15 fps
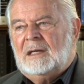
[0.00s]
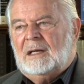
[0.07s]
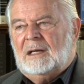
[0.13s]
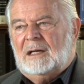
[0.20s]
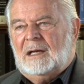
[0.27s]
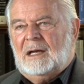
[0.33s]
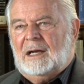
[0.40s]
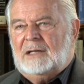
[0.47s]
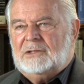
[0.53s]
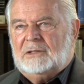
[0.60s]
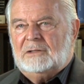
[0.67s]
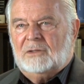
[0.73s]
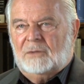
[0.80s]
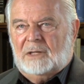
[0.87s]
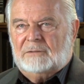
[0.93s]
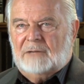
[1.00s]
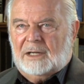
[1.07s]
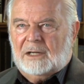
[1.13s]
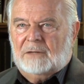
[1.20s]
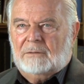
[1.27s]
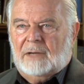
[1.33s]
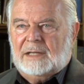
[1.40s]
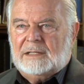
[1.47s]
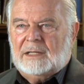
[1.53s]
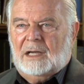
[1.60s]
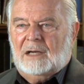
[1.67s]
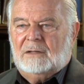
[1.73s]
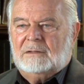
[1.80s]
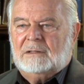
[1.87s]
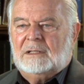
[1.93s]
I should go on record right
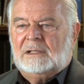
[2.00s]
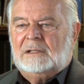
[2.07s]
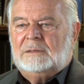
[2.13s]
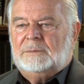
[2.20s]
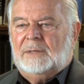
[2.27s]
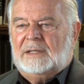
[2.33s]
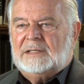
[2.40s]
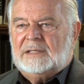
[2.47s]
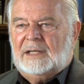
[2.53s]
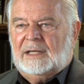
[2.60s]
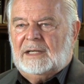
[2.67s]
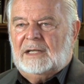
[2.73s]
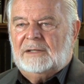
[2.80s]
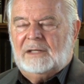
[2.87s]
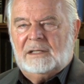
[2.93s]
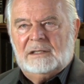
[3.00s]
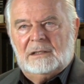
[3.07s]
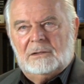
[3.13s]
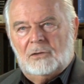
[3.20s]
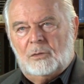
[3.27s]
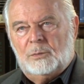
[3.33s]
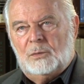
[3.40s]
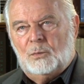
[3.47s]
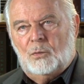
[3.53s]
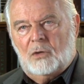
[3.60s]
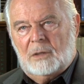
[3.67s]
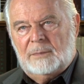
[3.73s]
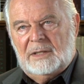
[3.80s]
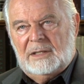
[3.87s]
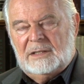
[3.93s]
now by saying I think that global
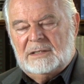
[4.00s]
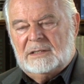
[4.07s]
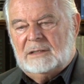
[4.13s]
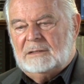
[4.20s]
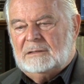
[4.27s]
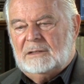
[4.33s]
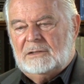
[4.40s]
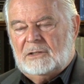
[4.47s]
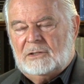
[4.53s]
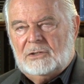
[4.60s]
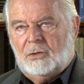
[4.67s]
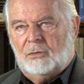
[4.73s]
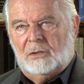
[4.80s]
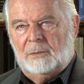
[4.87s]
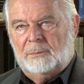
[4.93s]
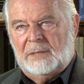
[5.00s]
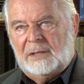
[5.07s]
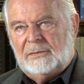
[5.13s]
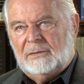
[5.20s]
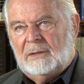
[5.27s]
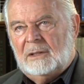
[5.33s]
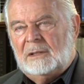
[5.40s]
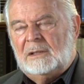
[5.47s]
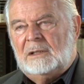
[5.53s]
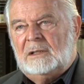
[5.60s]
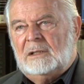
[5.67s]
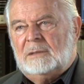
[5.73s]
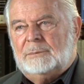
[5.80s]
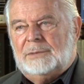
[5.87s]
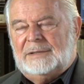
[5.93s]
warming is a total myth,
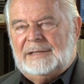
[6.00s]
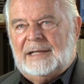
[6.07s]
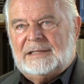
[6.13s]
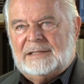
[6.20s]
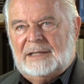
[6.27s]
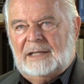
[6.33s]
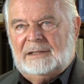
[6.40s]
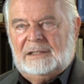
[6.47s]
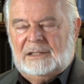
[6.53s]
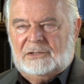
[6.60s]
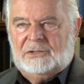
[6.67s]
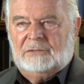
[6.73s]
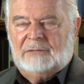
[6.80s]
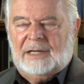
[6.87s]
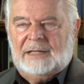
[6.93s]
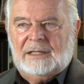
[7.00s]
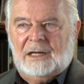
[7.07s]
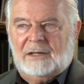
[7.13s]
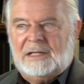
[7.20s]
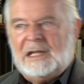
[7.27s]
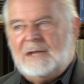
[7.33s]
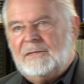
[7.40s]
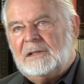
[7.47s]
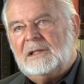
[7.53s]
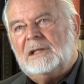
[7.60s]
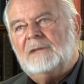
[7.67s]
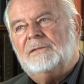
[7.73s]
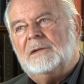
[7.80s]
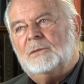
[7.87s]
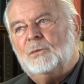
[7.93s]
but that's not the issue right now. Even
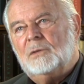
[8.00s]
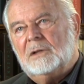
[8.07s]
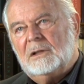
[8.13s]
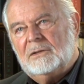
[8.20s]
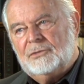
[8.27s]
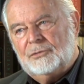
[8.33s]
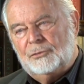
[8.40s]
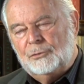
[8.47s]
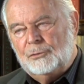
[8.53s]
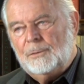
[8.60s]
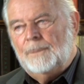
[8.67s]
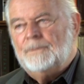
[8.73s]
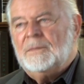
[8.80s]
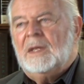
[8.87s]
if it were true,